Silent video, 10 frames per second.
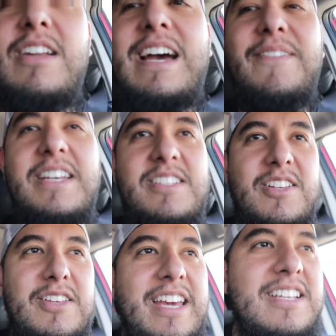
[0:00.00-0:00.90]
don't have A C.
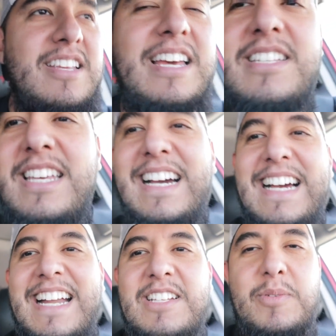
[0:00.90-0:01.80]
The only A C I
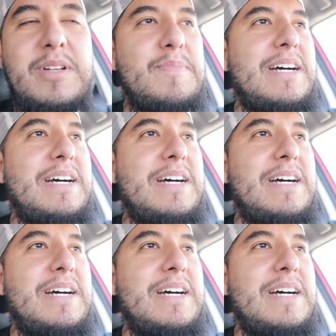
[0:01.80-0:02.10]
got is the one in